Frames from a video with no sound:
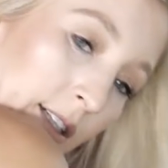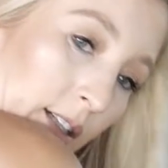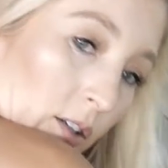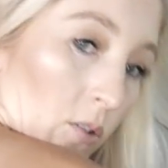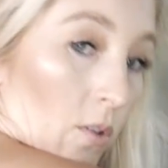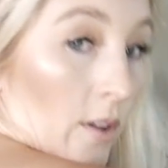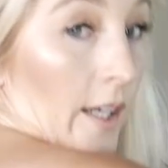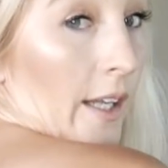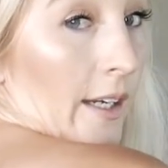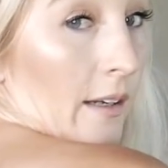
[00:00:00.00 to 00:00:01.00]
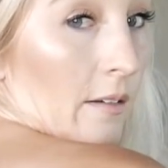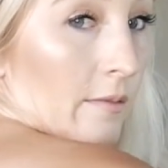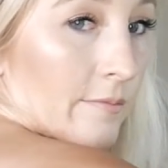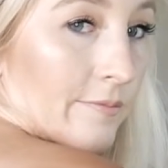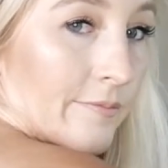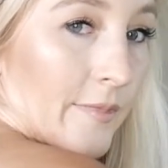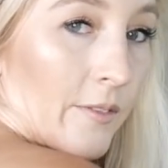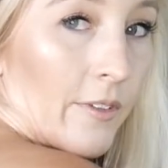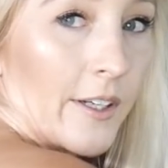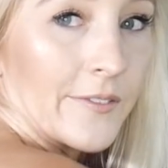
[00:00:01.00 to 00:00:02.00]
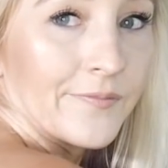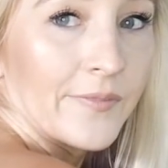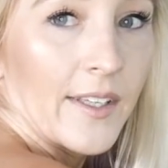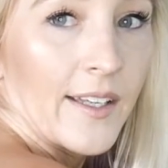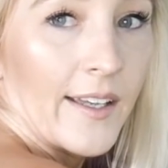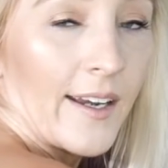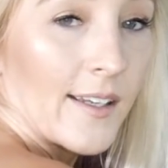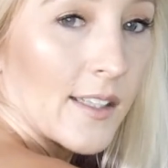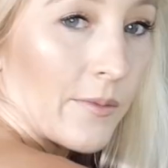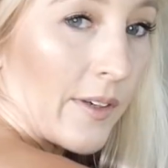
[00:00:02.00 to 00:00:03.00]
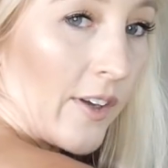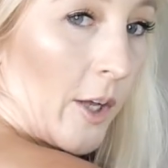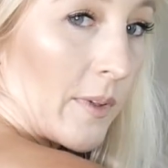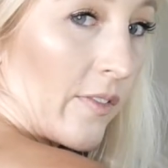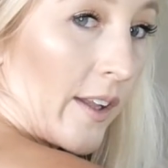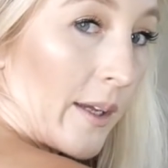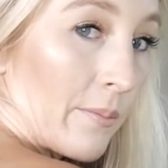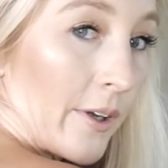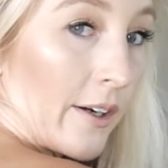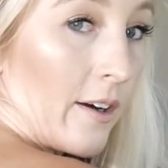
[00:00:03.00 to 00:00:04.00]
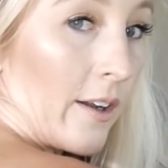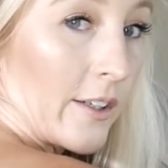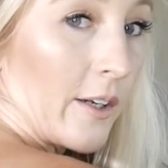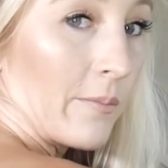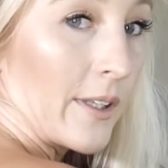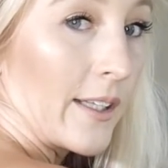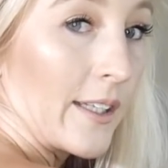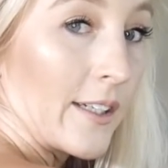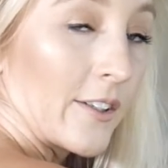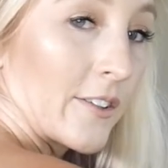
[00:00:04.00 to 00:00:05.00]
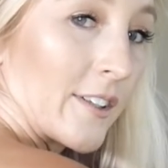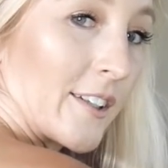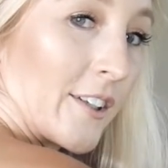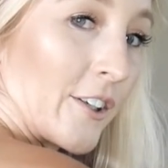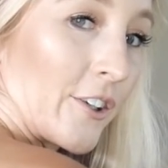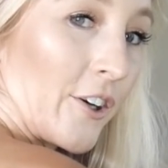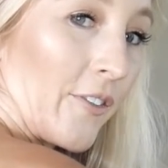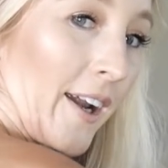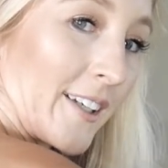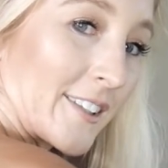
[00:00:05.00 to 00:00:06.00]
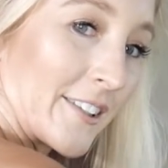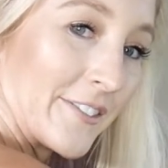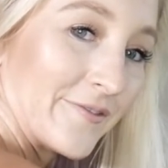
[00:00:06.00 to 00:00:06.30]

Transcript: not a whole lot like, well, I guess that would have helped if I like put it on completely correct.